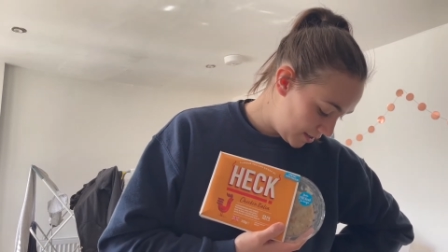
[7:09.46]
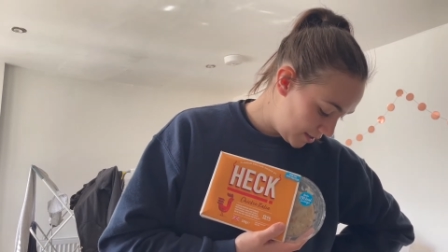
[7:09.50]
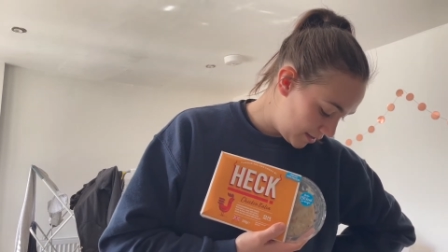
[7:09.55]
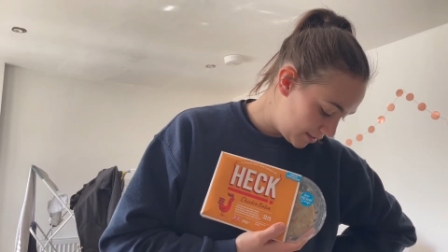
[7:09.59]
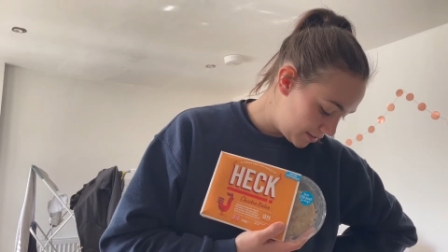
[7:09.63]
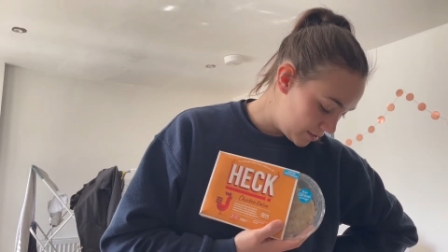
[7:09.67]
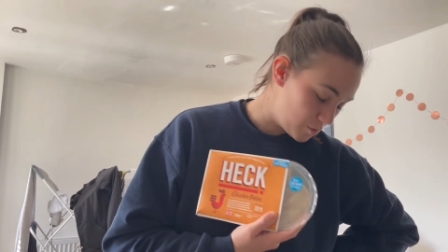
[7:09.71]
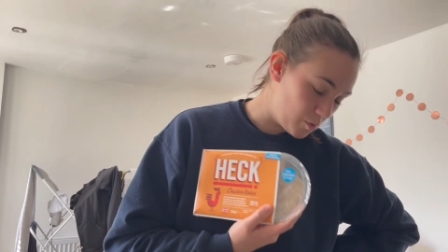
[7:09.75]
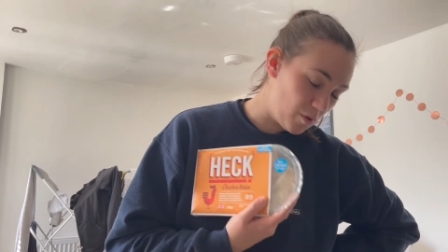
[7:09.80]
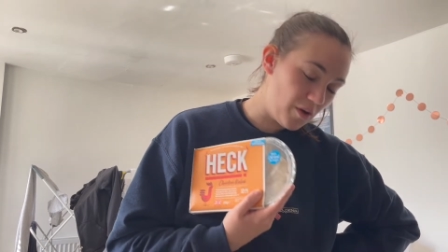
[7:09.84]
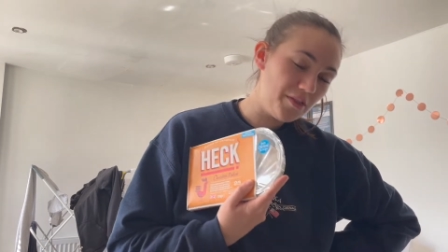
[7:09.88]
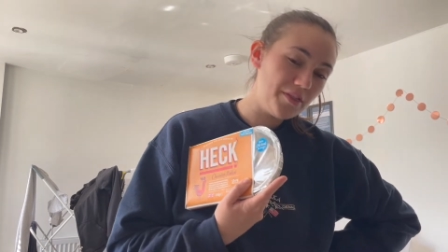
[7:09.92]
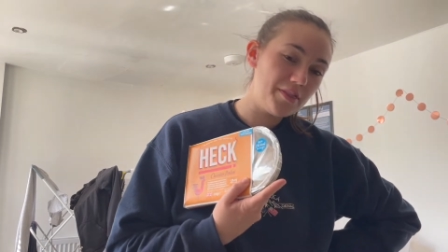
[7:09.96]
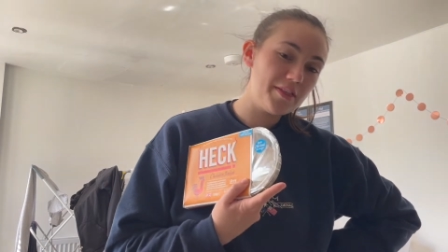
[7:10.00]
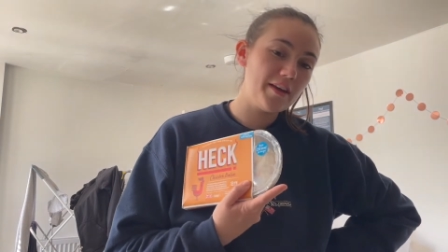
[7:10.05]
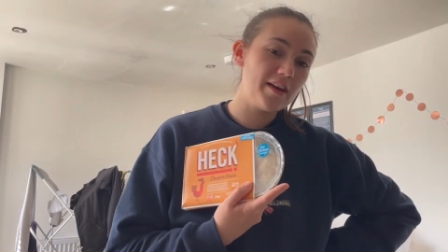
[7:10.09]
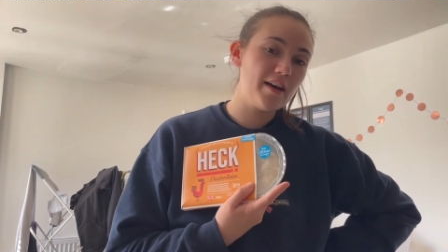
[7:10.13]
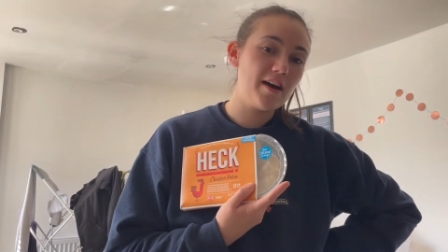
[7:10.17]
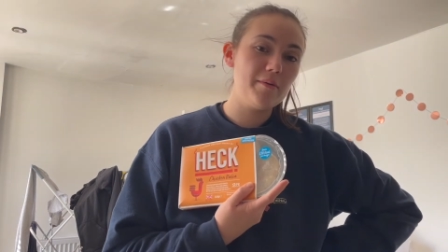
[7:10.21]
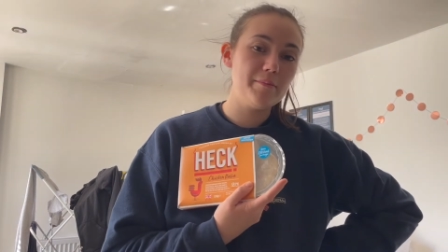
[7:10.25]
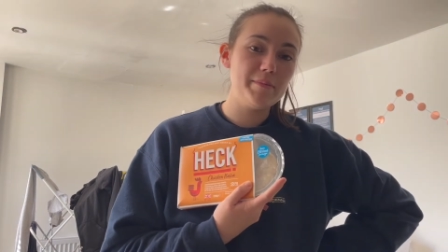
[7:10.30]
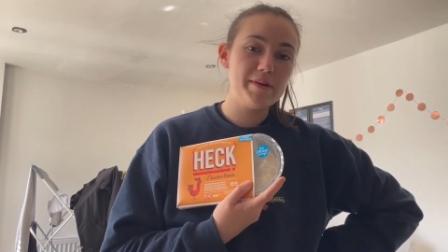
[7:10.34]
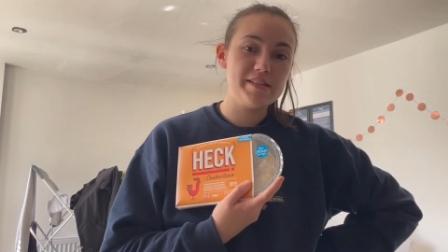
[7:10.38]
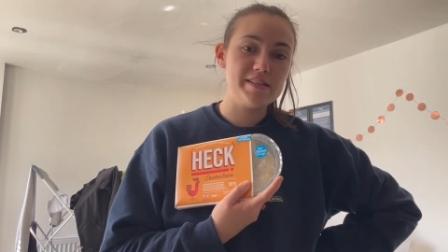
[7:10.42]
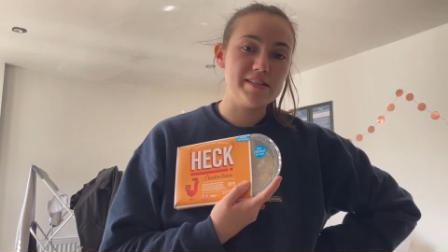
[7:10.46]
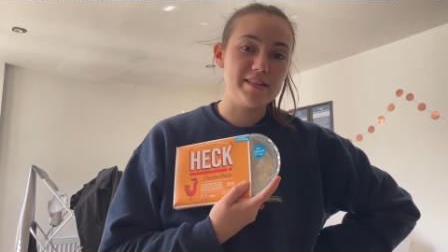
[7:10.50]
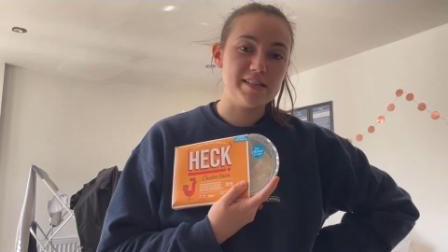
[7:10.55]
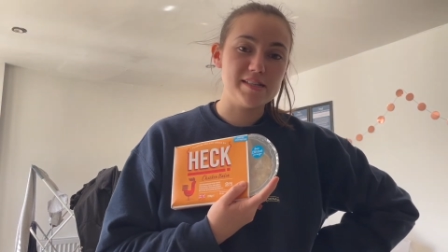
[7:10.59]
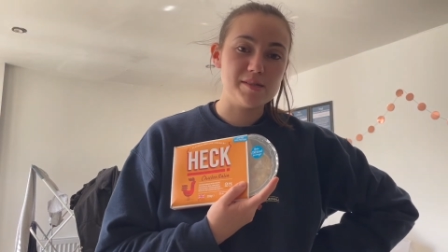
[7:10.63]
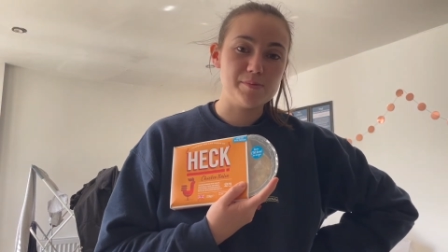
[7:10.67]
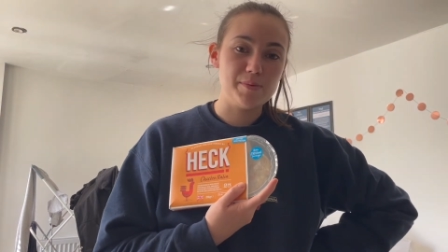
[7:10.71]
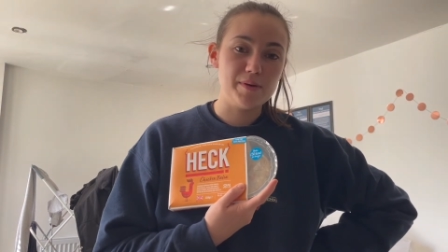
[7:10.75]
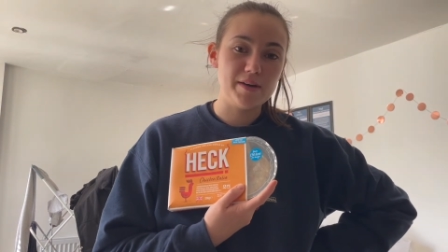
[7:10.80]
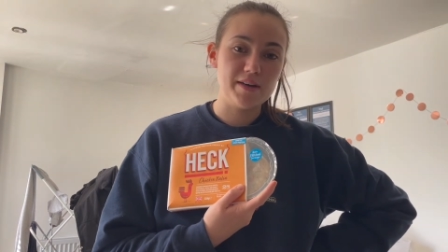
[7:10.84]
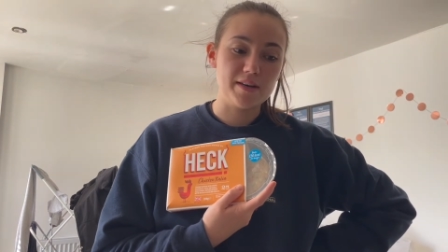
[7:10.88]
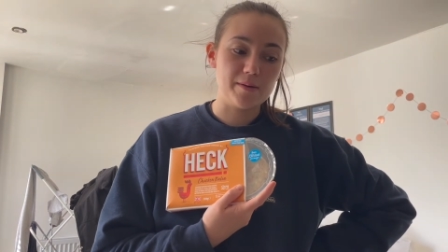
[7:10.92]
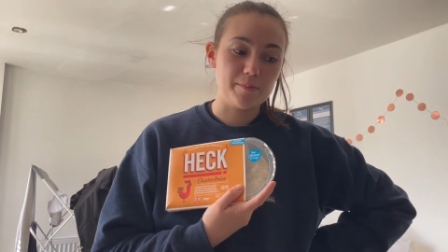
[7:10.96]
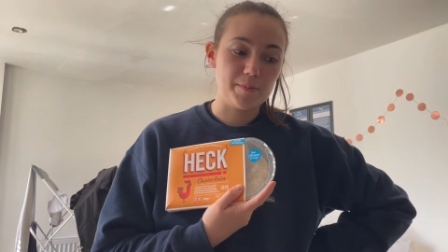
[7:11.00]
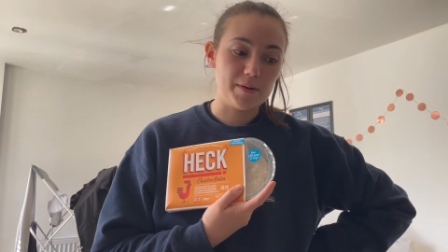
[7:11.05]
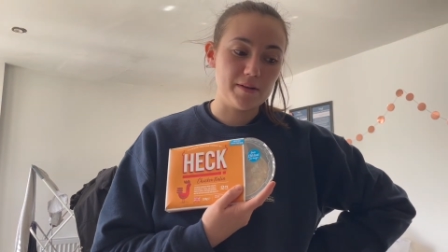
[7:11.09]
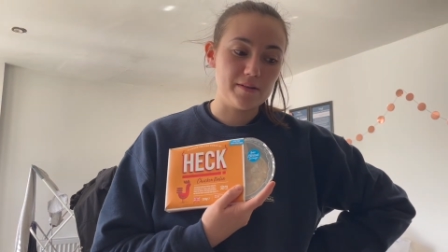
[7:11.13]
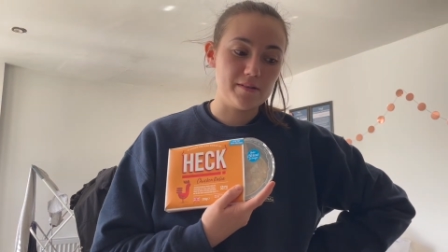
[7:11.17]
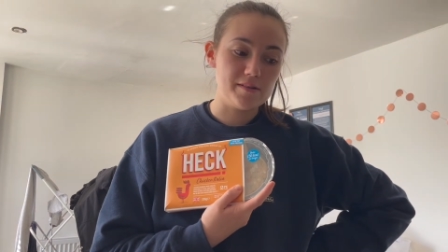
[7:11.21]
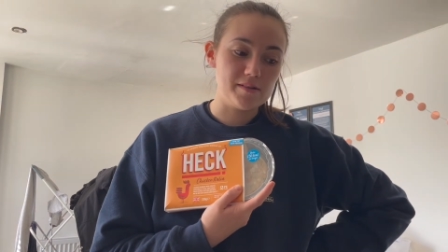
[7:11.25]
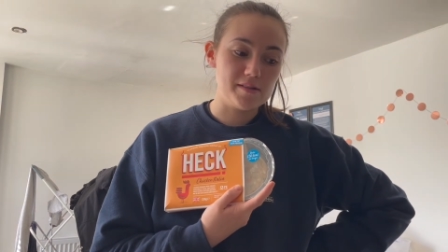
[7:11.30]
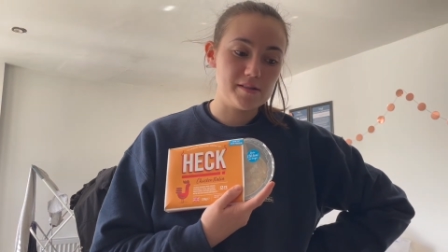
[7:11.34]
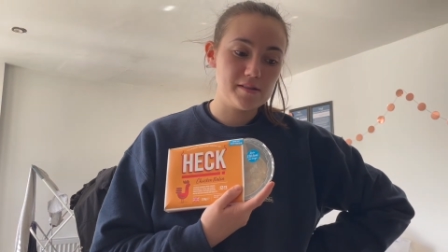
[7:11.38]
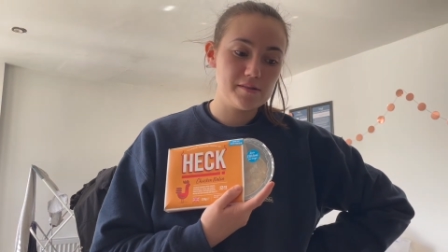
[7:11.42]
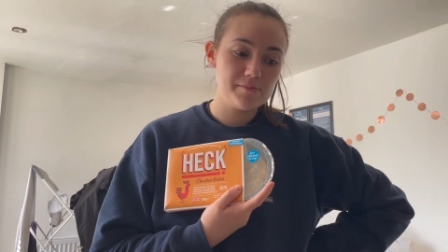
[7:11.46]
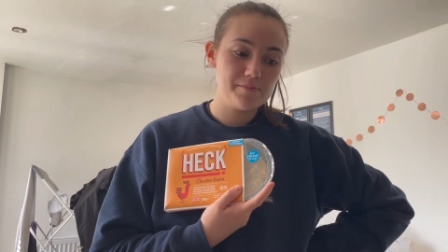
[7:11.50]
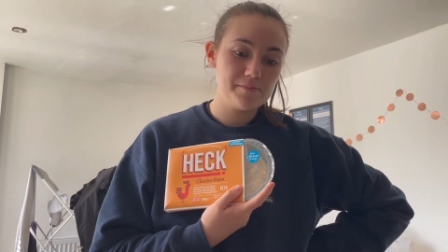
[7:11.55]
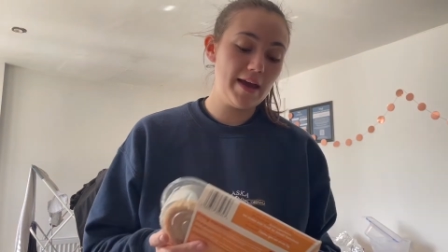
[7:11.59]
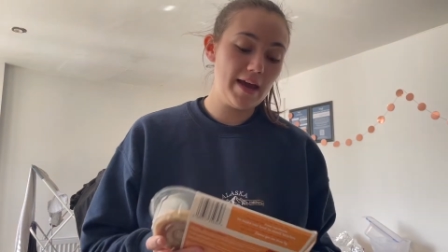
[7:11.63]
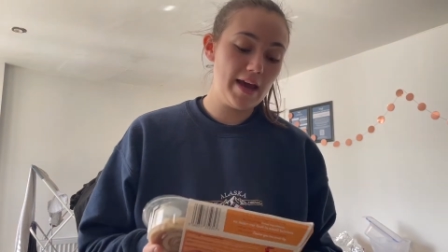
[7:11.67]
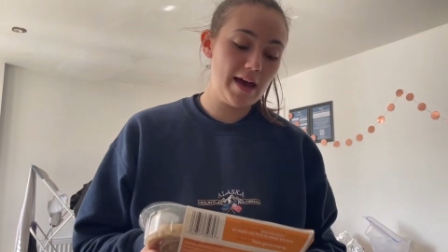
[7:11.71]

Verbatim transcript: It's one thing I'm missing is burger buns.